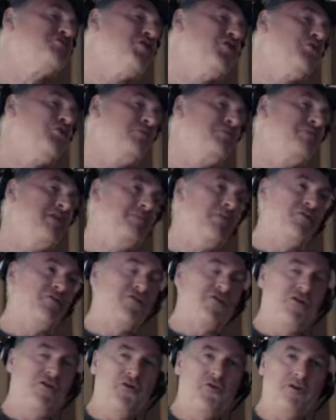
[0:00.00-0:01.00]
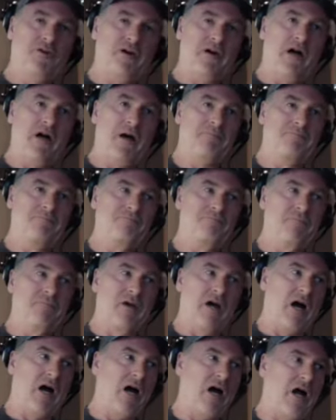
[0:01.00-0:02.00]
with people too.
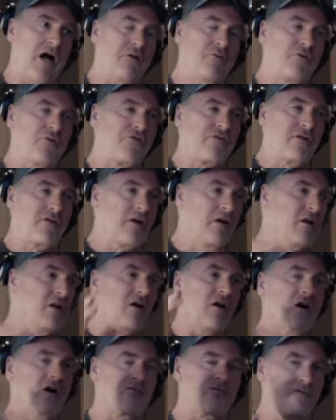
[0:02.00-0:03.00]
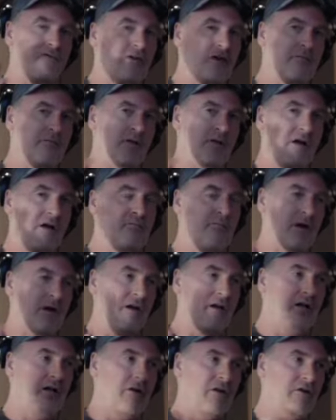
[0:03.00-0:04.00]
I was a little lost when I'm
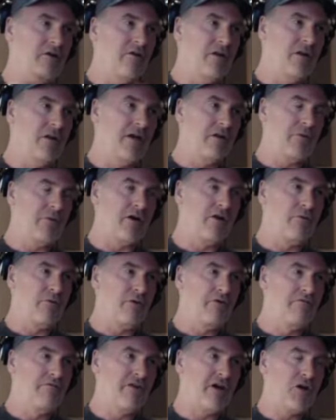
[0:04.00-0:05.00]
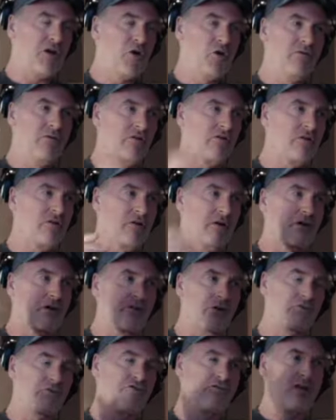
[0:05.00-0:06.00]
late in my career in Vancouver. I was a little, because I
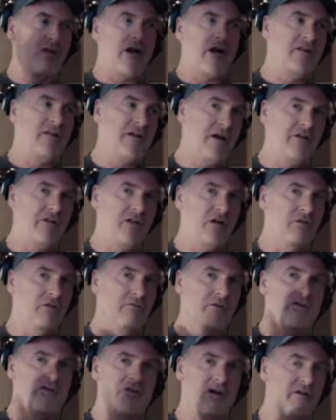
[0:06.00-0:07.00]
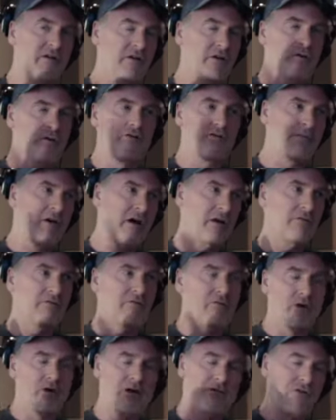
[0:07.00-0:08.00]
was flying down here for 10 years back and
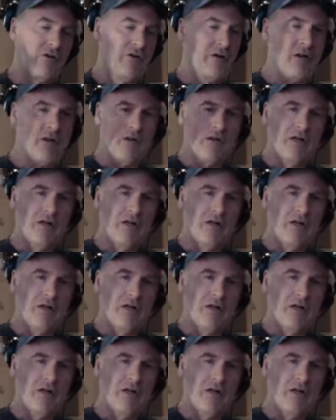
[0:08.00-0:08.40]
forth. I was a little,